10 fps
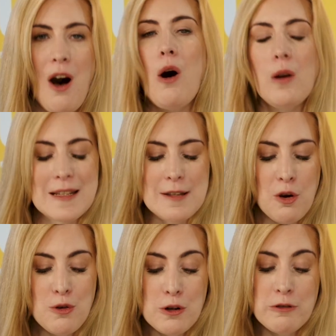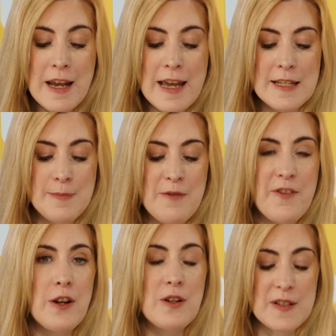Ola's whole career has been
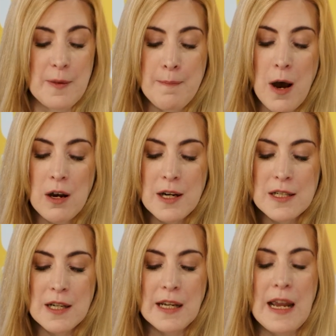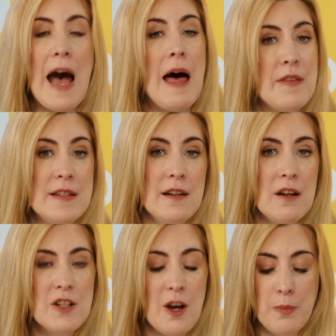focused on marketing and the
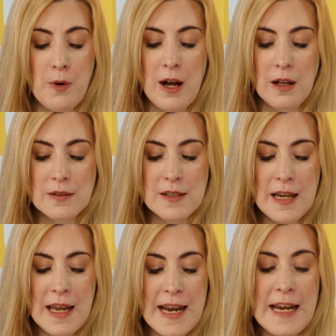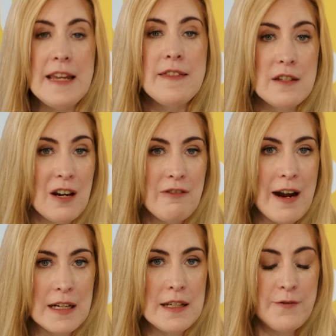startup world, either
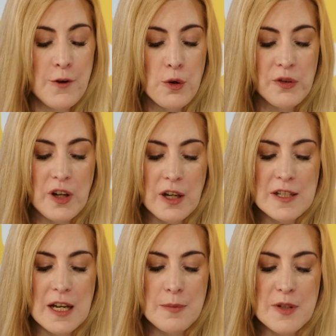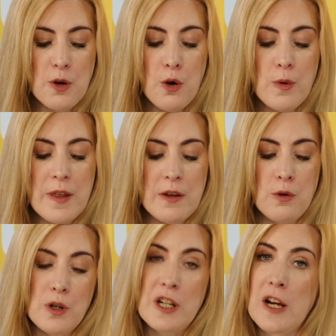directly for startups or with
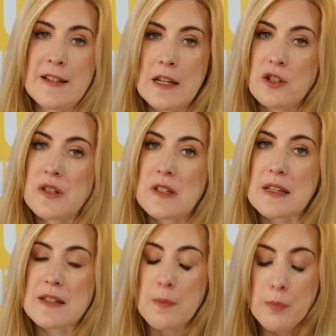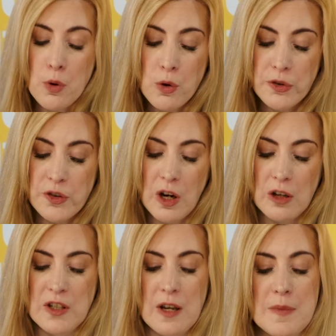organisations that support
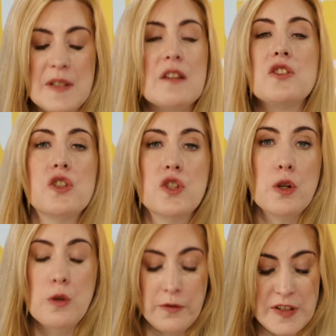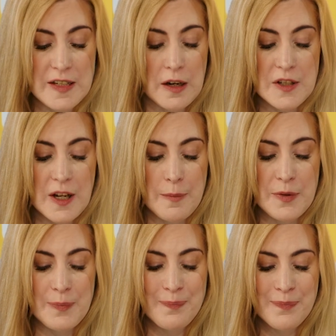startups, such as Google for Startups.